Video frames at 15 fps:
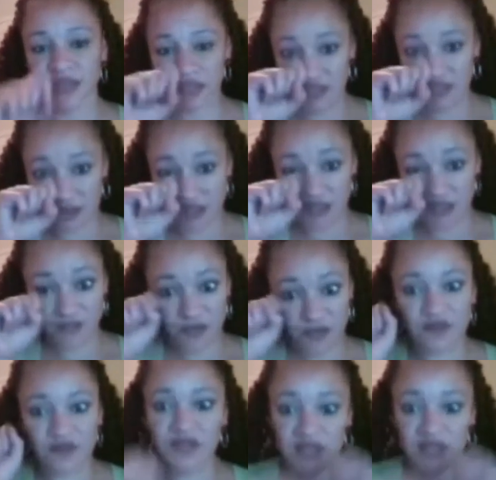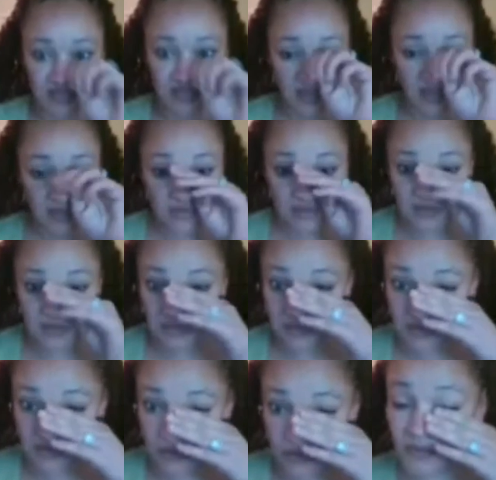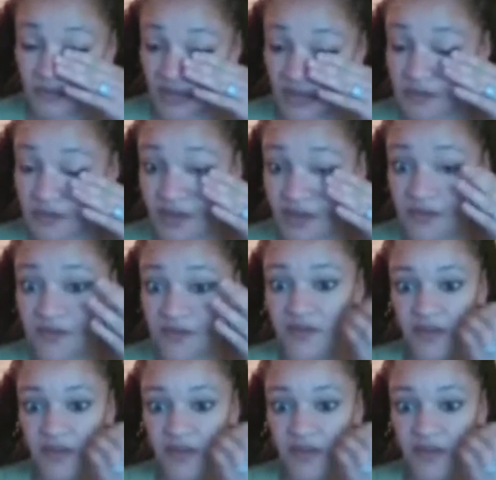That's for a reason. Like, you know what I'm talking about?